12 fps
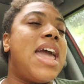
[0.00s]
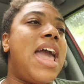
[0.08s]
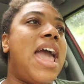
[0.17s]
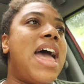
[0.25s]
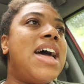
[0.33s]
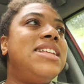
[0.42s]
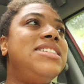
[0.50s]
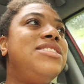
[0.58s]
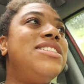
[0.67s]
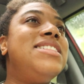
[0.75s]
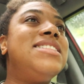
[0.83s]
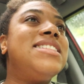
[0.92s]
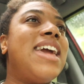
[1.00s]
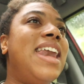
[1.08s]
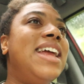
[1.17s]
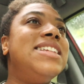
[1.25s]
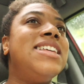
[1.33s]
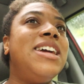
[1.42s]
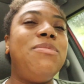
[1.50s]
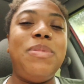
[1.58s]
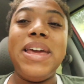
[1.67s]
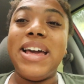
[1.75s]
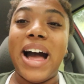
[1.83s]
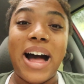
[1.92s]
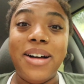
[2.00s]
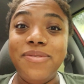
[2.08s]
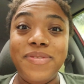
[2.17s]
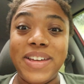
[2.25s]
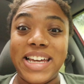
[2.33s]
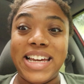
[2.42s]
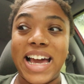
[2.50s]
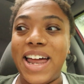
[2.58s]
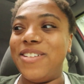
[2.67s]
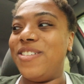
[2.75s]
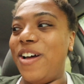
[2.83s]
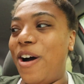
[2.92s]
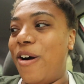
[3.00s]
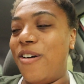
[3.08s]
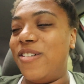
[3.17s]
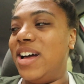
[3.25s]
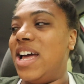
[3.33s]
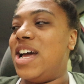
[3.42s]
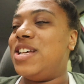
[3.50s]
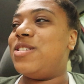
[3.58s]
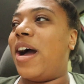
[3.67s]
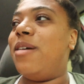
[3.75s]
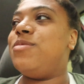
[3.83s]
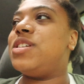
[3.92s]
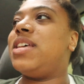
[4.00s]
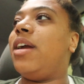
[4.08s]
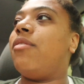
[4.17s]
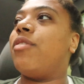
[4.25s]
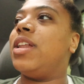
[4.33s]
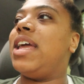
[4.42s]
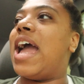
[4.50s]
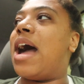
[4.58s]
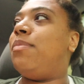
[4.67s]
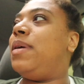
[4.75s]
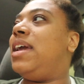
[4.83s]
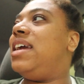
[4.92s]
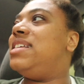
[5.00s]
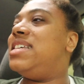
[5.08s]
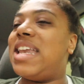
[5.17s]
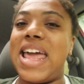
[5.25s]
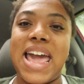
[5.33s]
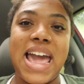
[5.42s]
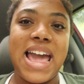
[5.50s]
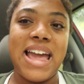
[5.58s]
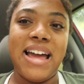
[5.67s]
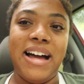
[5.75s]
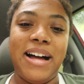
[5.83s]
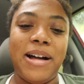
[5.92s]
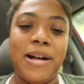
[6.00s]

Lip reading: And just getting to like be comfy. I don't know. So I'm just like really happy today.